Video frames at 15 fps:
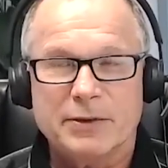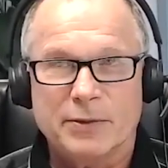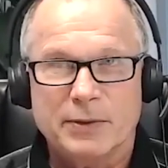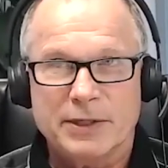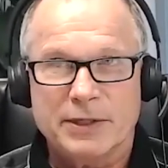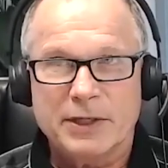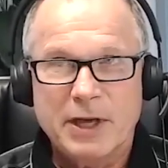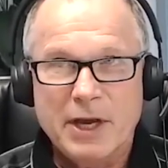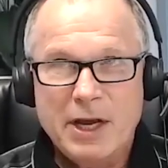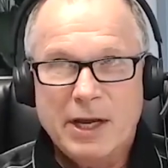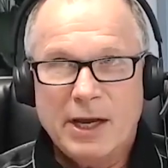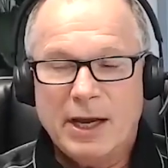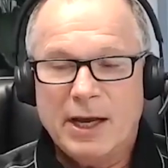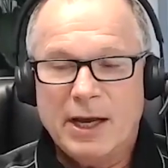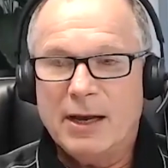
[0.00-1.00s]
It was
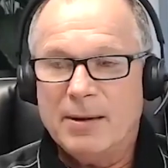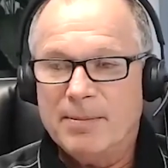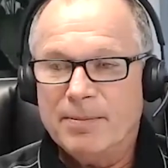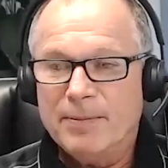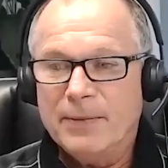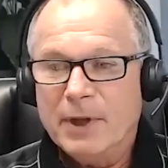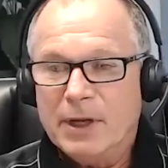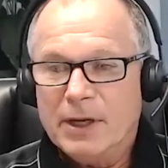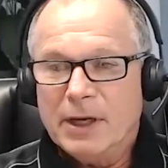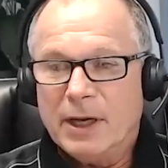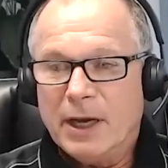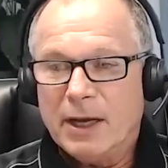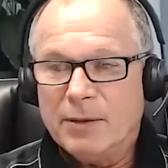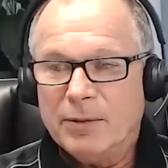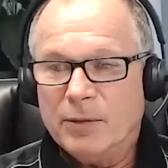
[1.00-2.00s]
we
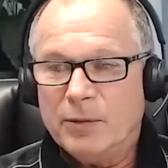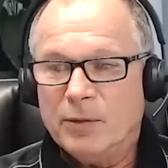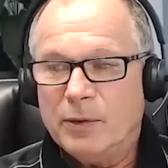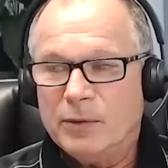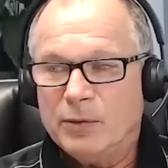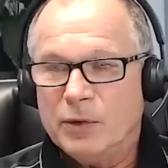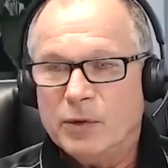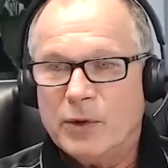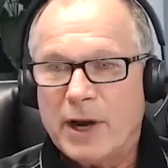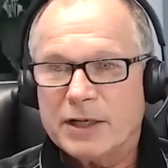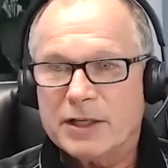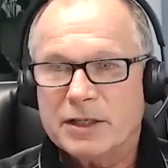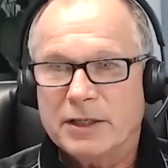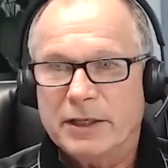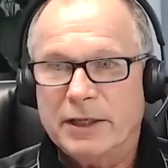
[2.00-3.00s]
were
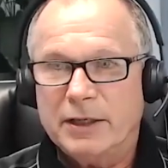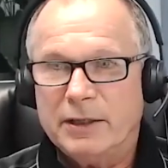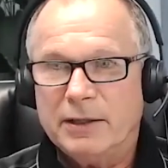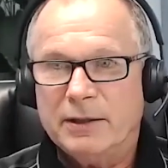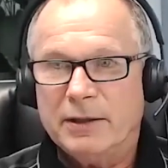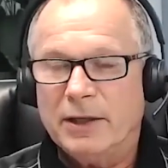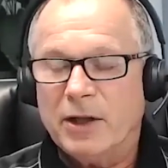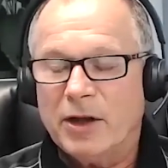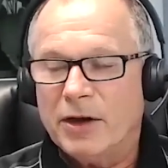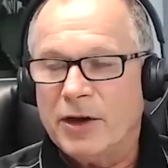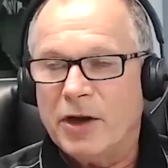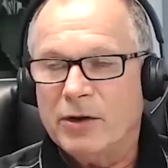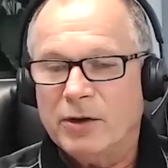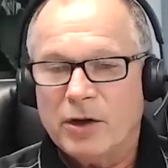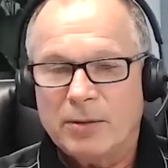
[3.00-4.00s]
actually I
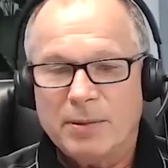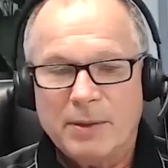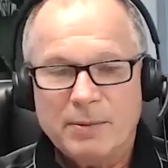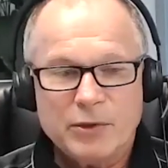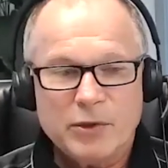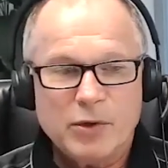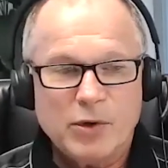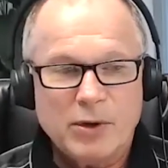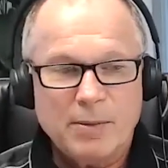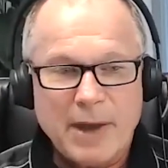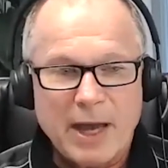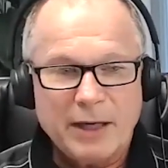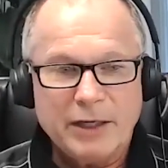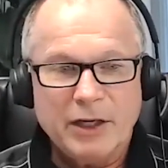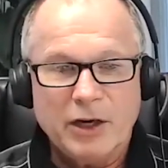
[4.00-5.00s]
know a lot of people talk
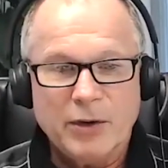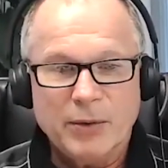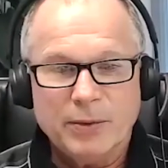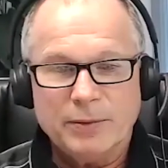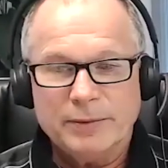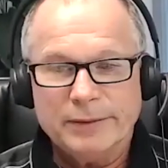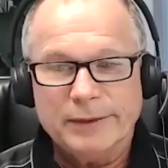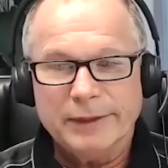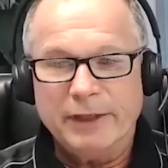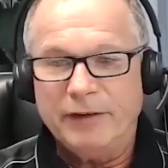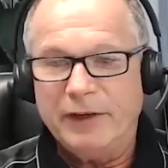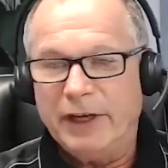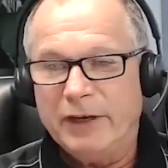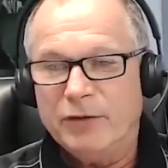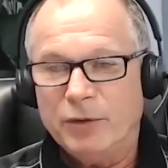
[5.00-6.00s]
about,
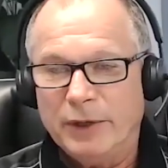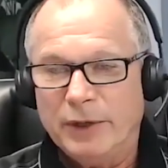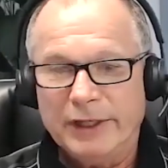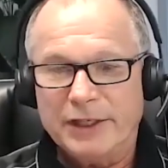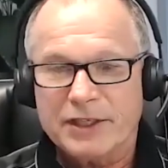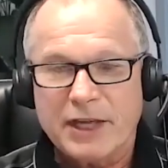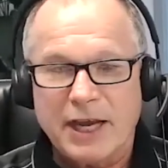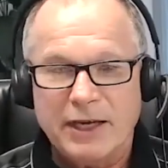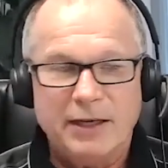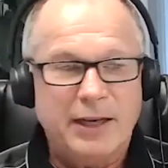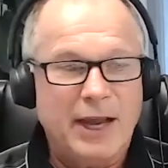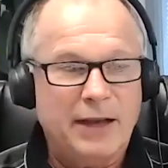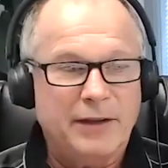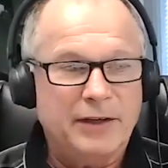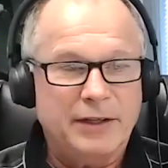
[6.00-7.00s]
even in real estate and
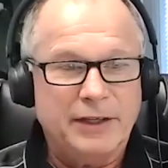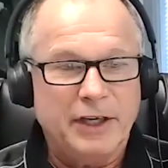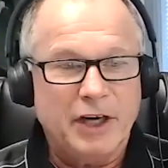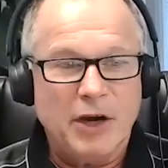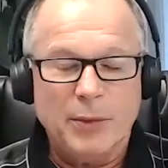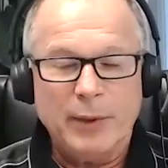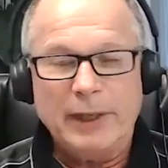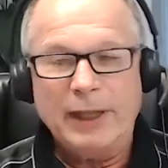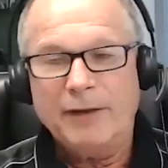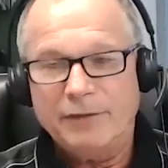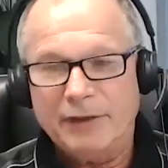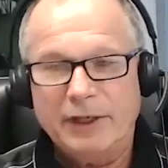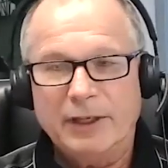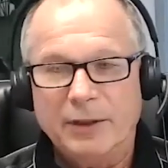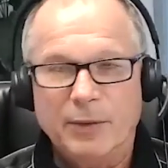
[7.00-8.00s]
that we love
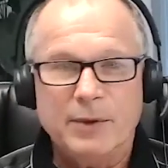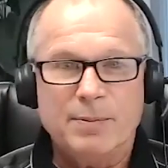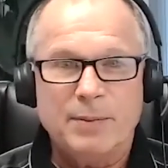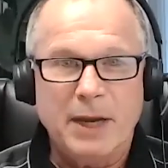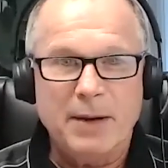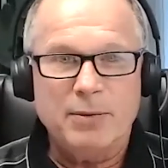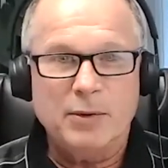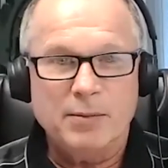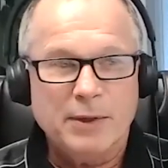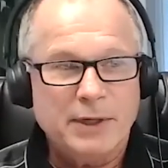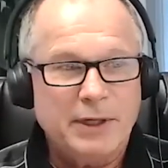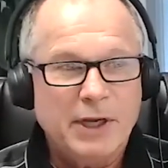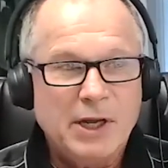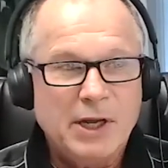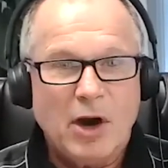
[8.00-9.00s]
dealing with people,
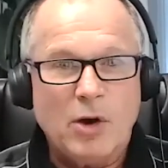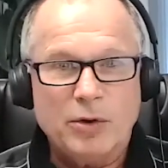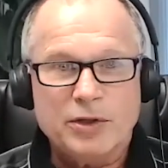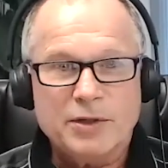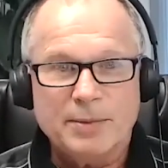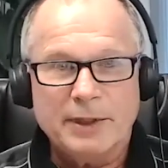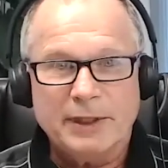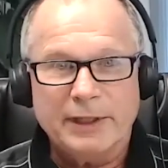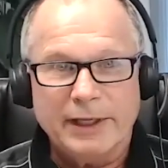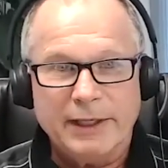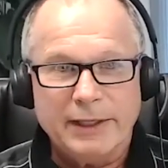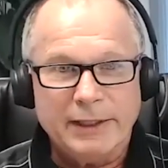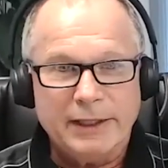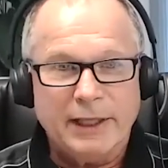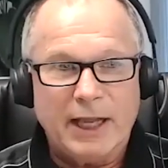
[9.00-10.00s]
but
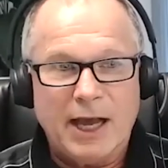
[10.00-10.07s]
ultimately